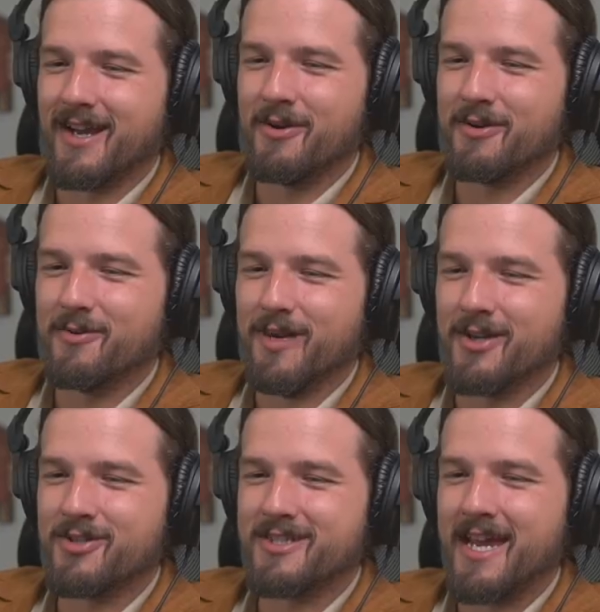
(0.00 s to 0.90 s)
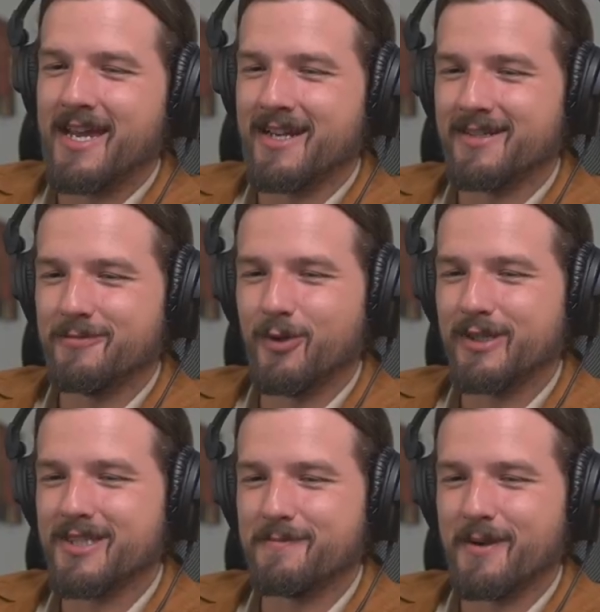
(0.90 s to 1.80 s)
how can we understand
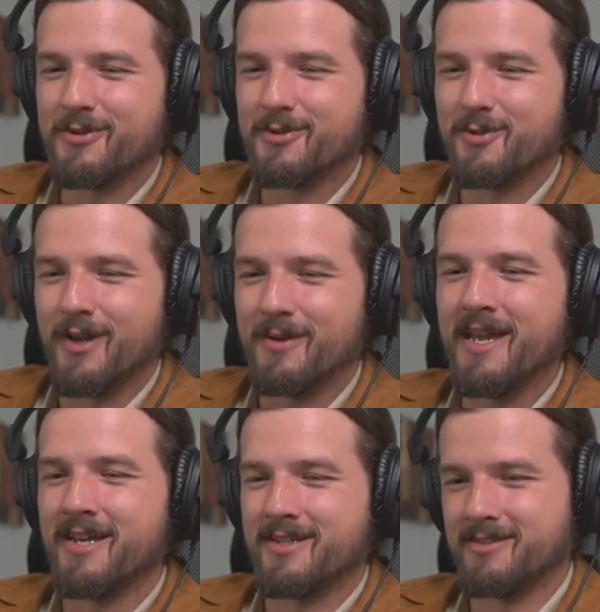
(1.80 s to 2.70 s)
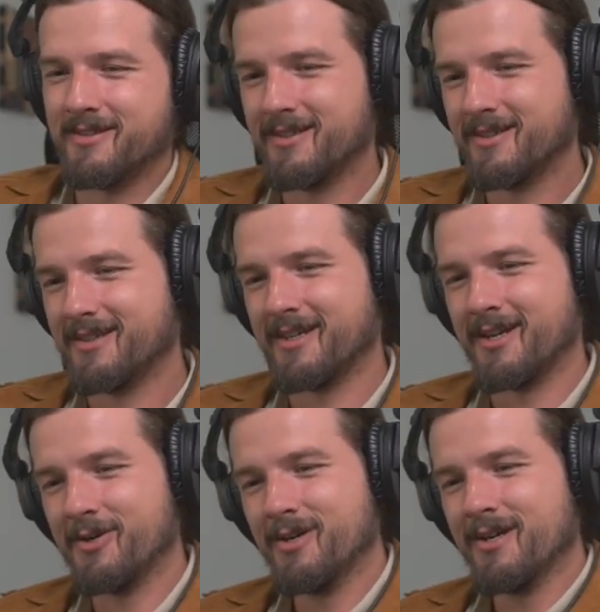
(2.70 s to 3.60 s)
what the spiritual realm is? You
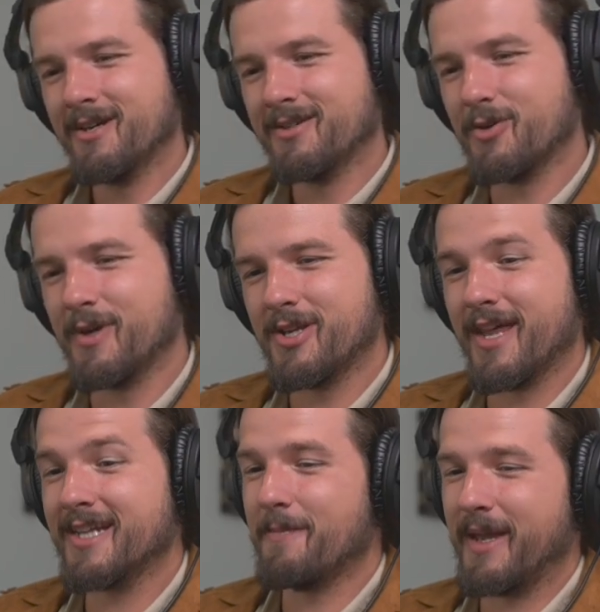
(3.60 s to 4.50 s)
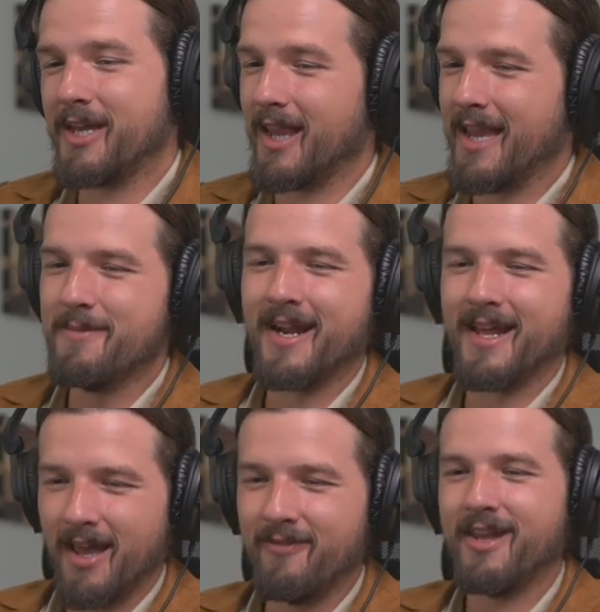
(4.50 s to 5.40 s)
know? Yeah. So when that's a big claim, and I
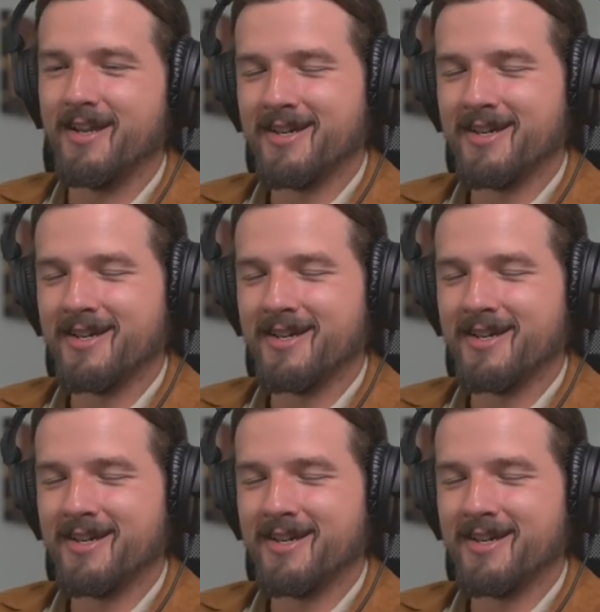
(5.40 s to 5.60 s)
love it,